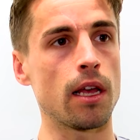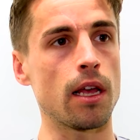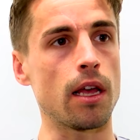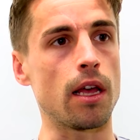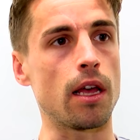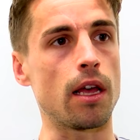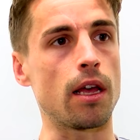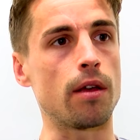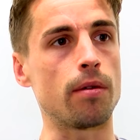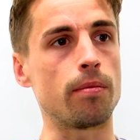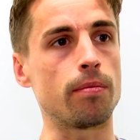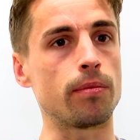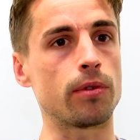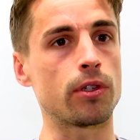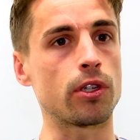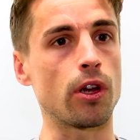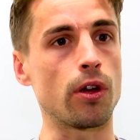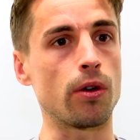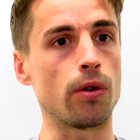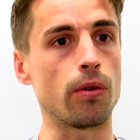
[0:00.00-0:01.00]
Um,
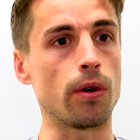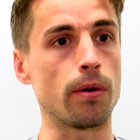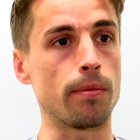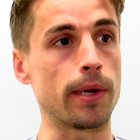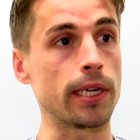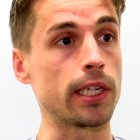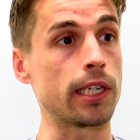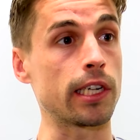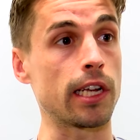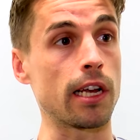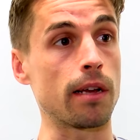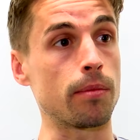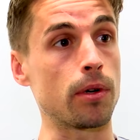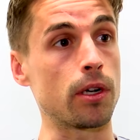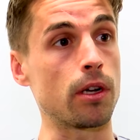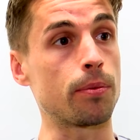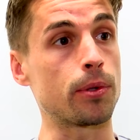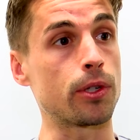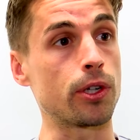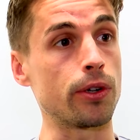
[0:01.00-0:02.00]
so I managed to get
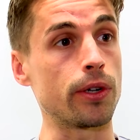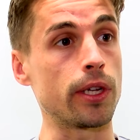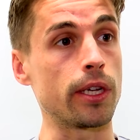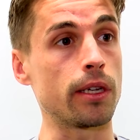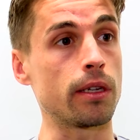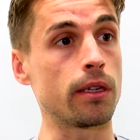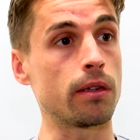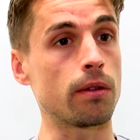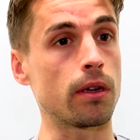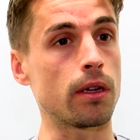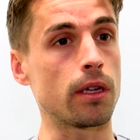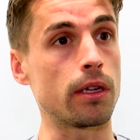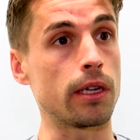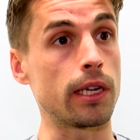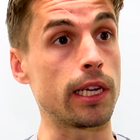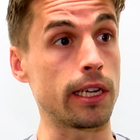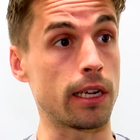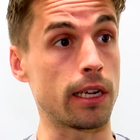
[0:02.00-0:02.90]
my opportunity, and Lee